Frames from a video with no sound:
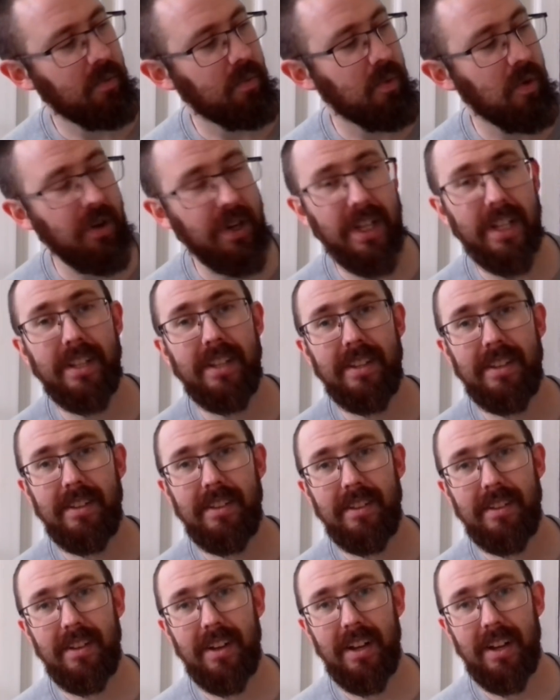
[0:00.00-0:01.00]
wanting
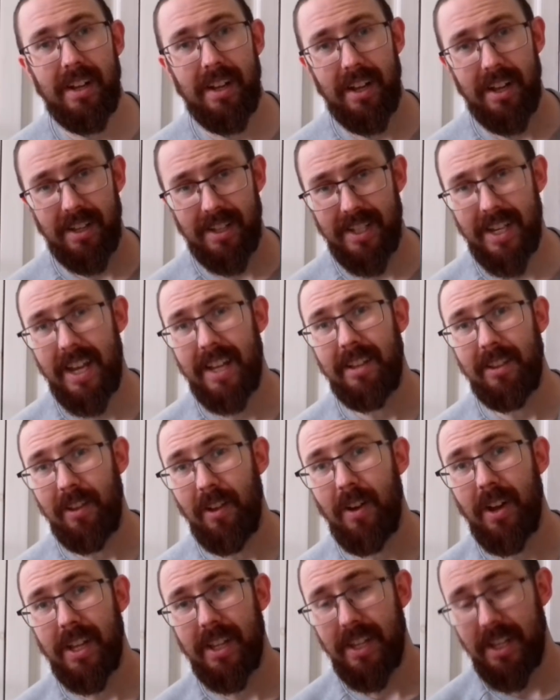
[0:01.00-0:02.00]
a tent
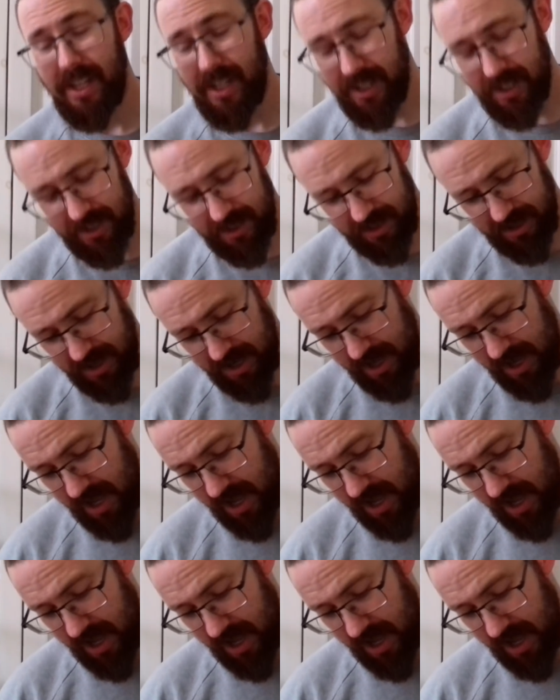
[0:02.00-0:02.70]
like this